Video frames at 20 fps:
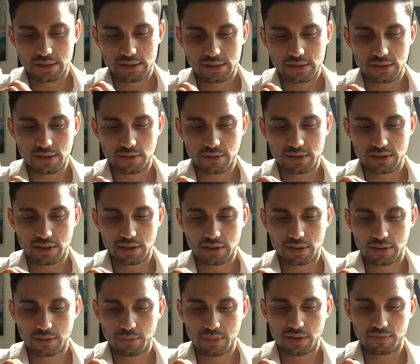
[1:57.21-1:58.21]
So it's a
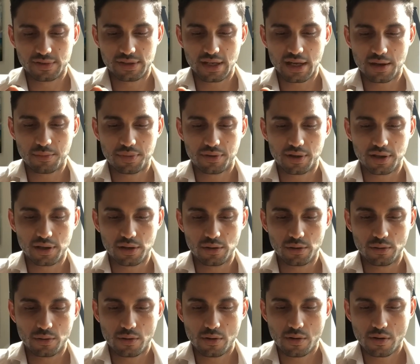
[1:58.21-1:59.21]
bit of tape that
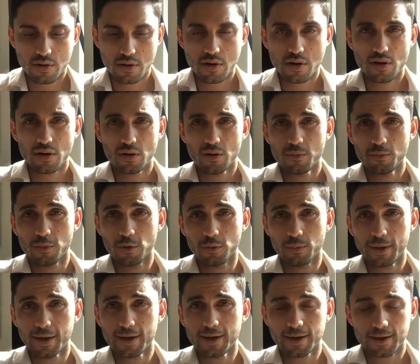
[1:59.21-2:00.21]
you pull
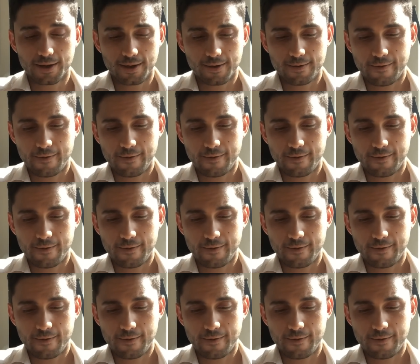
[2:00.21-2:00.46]
back.